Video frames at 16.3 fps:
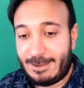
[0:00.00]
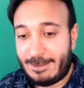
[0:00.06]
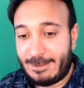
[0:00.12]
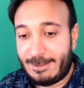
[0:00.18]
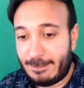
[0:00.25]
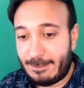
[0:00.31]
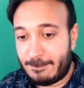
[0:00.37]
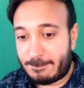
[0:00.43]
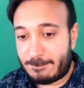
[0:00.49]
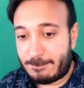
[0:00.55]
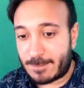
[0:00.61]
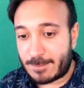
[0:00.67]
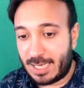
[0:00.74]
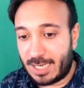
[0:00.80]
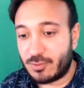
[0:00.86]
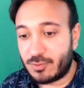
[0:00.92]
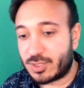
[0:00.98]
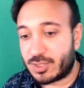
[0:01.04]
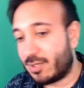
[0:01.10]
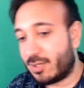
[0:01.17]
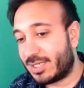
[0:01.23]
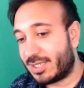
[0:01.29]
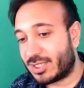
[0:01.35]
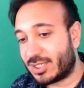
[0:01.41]
And
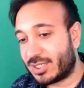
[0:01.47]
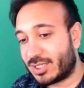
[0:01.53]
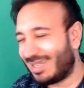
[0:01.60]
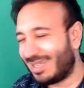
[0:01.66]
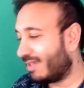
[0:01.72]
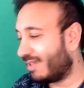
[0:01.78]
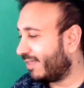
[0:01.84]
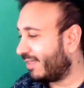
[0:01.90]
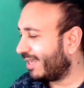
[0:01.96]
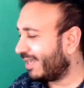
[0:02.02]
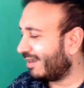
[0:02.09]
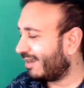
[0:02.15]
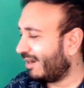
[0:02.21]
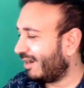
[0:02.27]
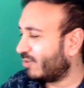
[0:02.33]
also, I think